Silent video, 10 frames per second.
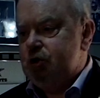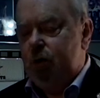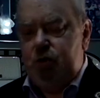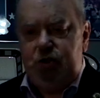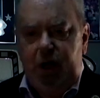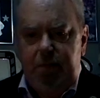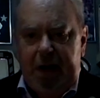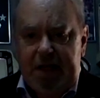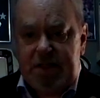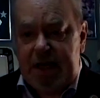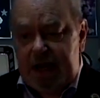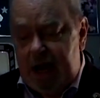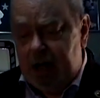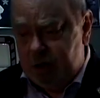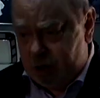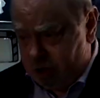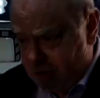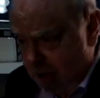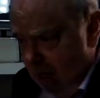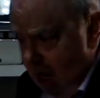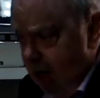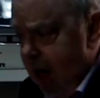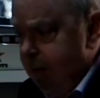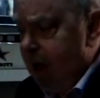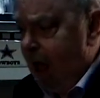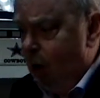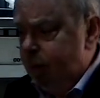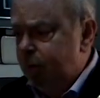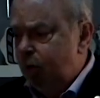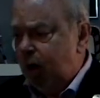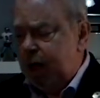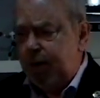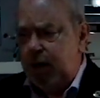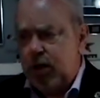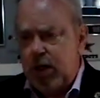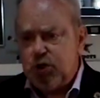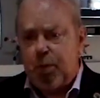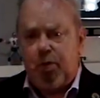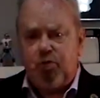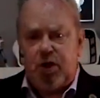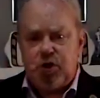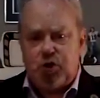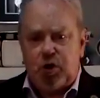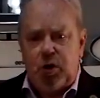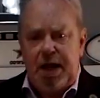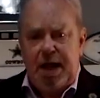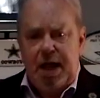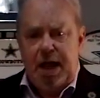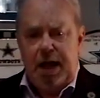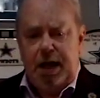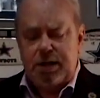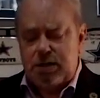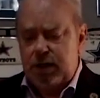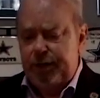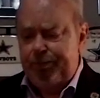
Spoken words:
that was done by a psychologist named Albert Morabian. He's a professor at